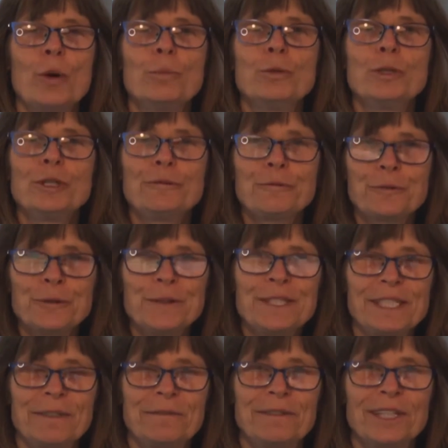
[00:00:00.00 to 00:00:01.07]
more fruits
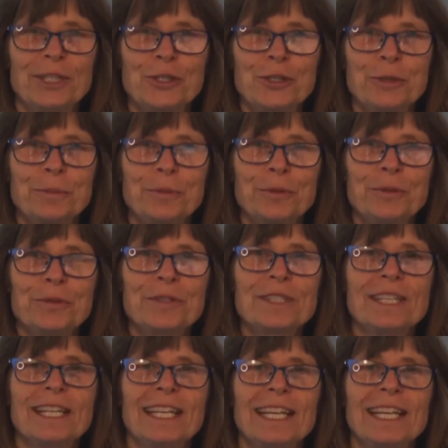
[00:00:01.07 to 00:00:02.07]
and vegetables